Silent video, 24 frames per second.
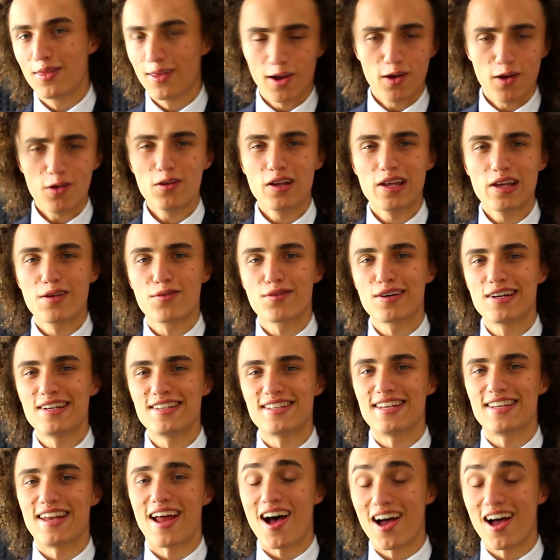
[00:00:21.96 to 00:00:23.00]
The only
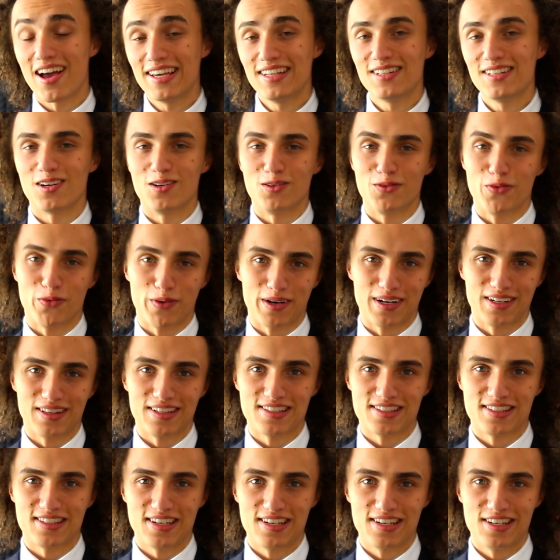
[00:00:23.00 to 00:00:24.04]
reason I don't wear
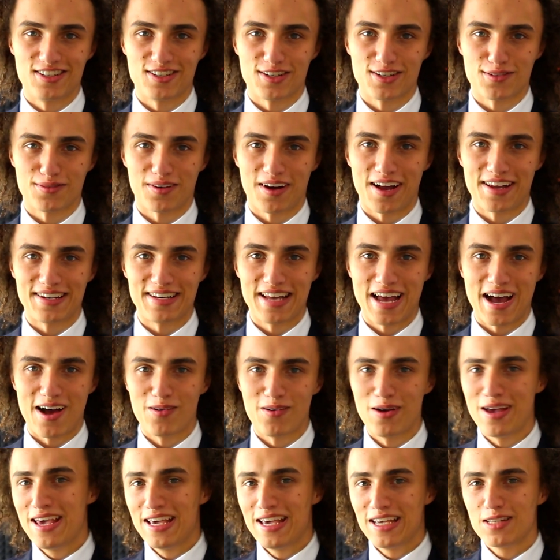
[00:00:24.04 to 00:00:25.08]
this t-shirt right
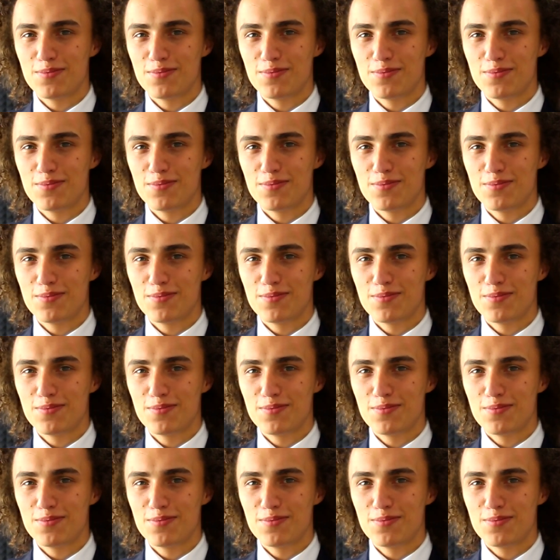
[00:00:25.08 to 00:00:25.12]
now